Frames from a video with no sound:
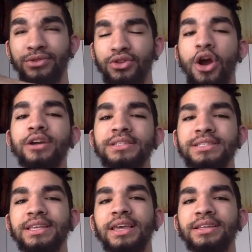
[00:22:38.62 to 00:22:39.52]

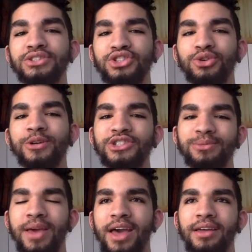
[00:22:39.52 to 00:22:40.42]
dark-skinned
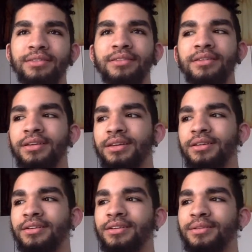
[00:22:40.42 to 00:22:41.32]
Jewish man
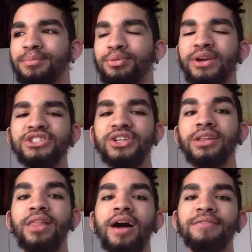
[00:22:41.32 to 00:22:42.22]

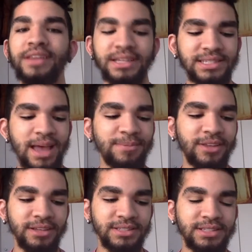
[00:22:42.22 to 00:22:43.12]
preaching love and
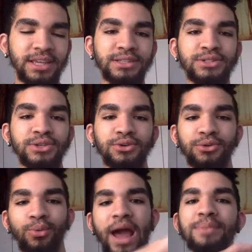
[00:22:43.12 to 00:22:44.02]
acceptance into
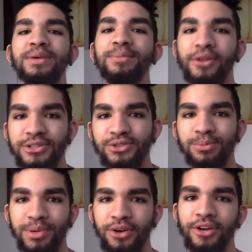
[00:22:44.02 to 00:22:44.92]
white people are
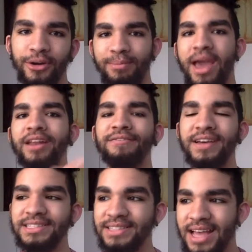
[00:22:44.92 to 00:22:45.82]
superior,
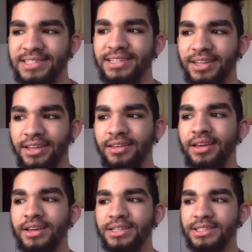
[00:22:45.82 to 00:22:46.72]
manifest destiny,
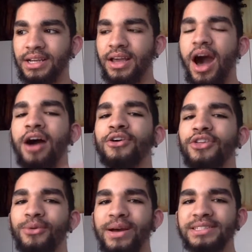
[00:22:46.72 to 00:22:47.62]
to conquer
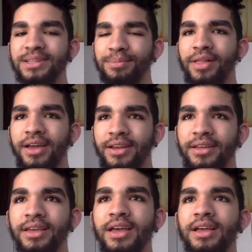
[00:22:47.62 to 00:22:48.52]
the rest of the
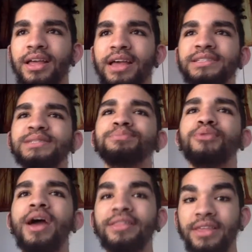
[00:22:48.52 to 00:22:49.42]
planet and
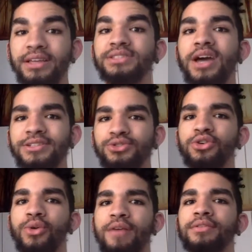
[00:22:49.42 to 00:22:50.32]
spread the
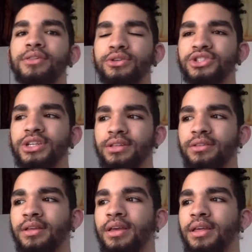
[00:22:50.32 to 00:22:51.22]
Industrial Revolution
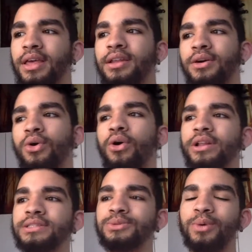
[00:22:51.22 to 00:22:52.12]
in
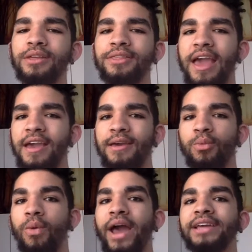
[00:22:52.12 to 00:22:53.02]
accordance with a
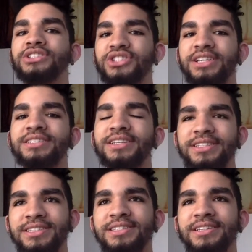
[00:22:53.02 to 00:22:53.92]
white
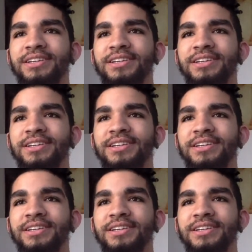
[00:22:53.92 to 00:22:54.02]
Jesus,